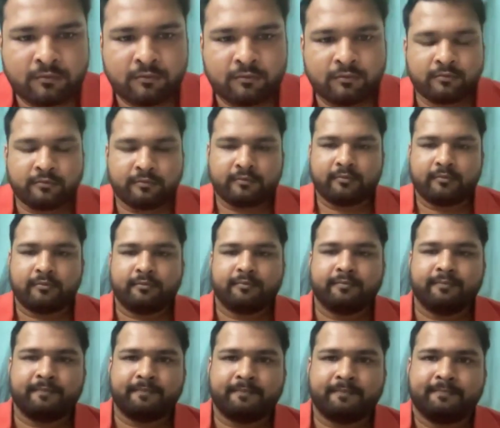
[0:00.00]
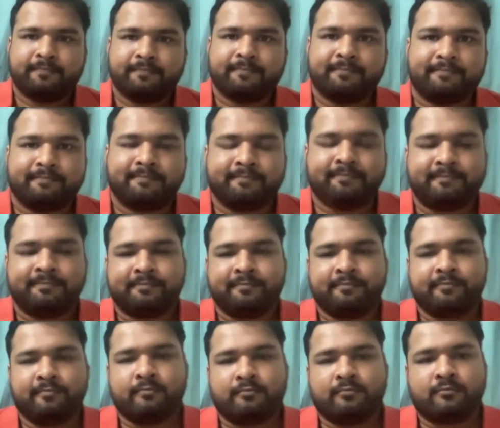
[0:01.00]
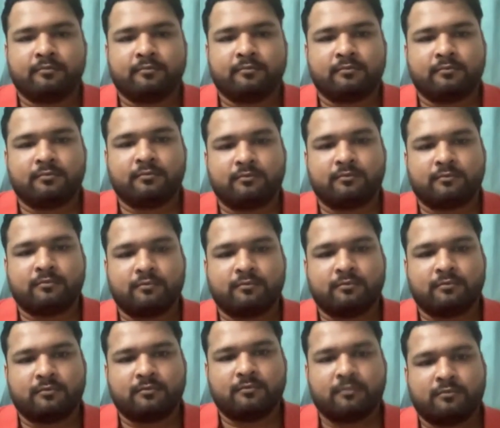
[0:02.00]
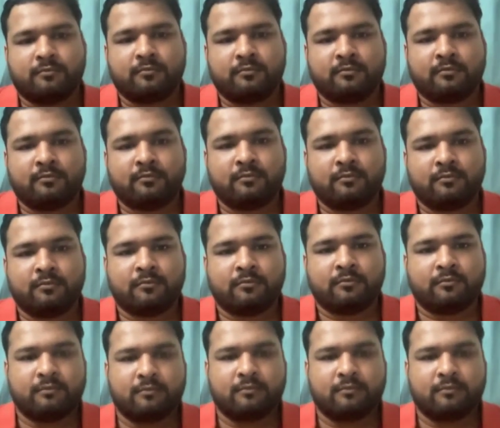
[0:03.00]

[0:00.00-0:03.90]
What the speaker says: (not speaking)